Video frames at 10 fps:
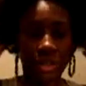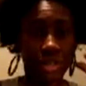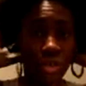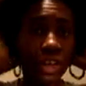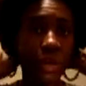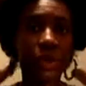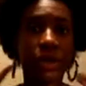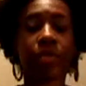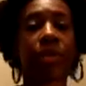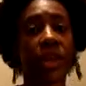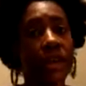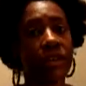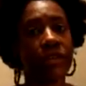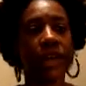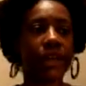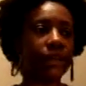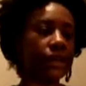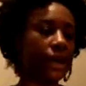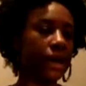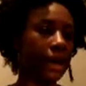Just rock it with some big
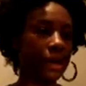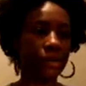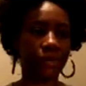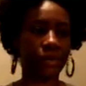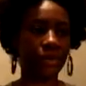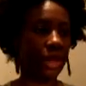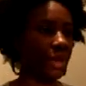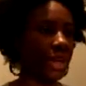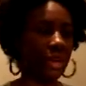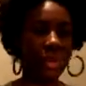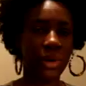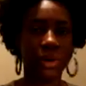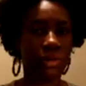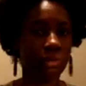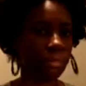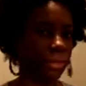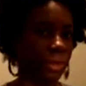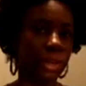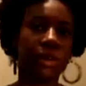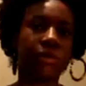earrings. Put your makeup on,
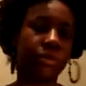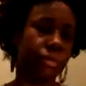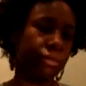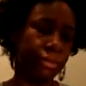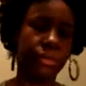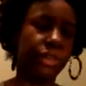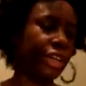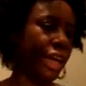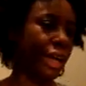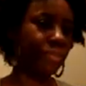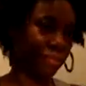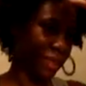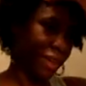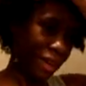you know, look glam.